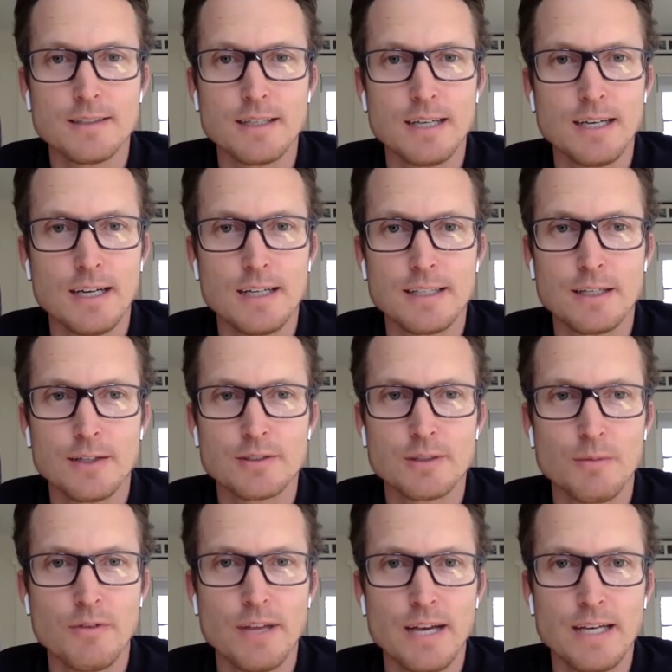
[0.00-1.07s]
Uh, you know,
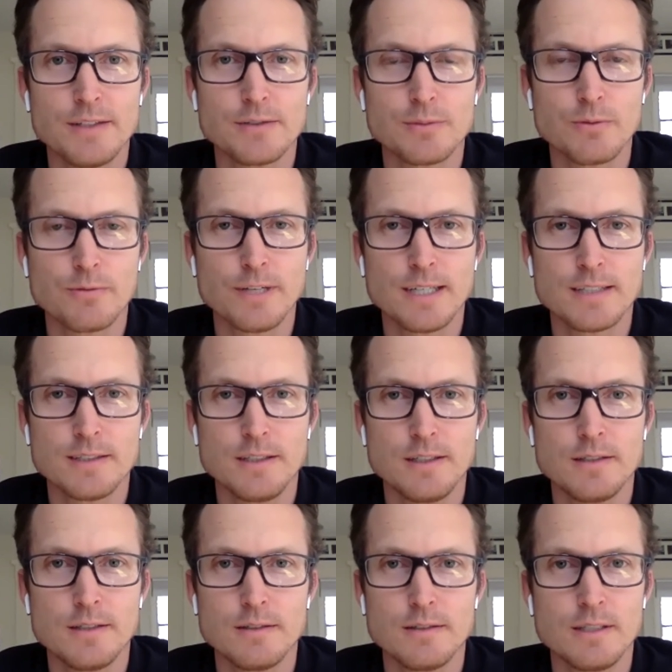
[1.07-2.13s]
some of that is reflected
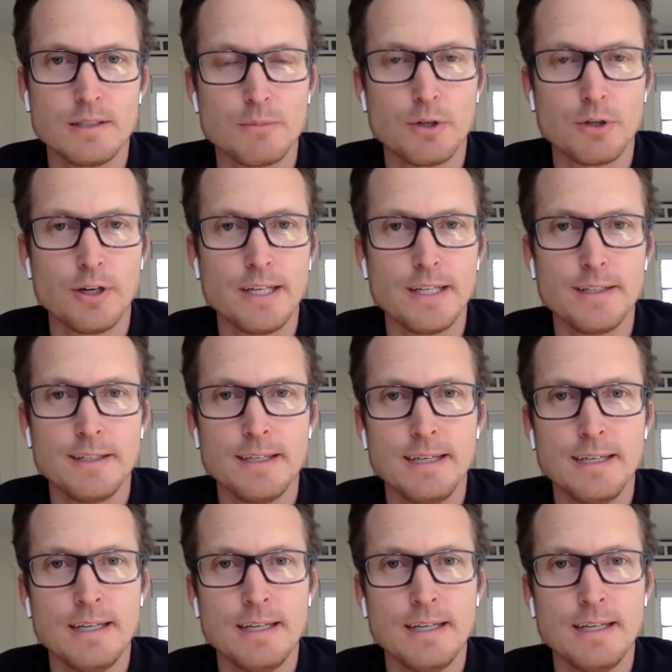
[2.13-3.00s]
in, in burn-in